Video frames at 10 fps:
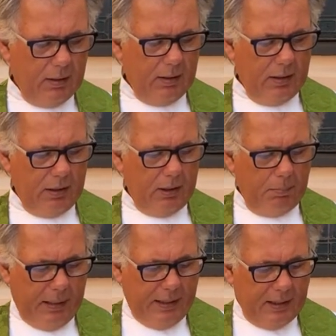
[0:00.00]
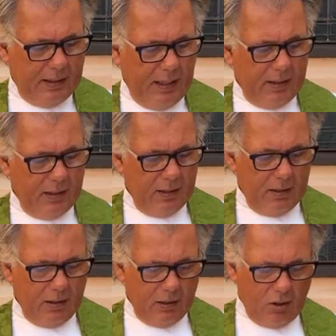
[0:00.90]
As St. Peter said,
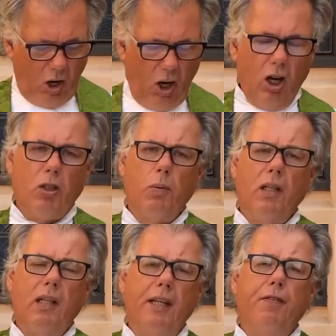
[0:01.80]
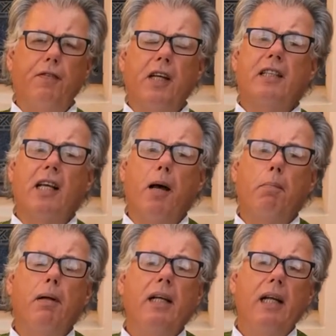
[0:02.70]
God will lift us
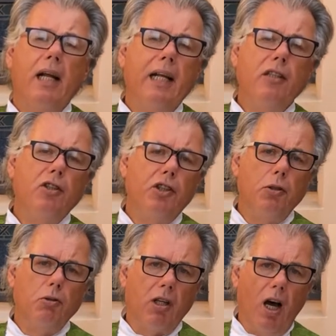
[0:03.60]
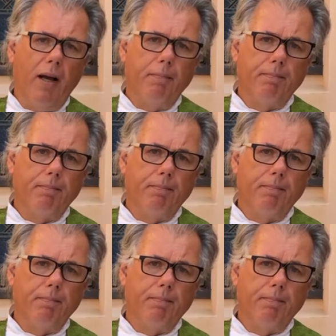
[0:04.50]
up in due time.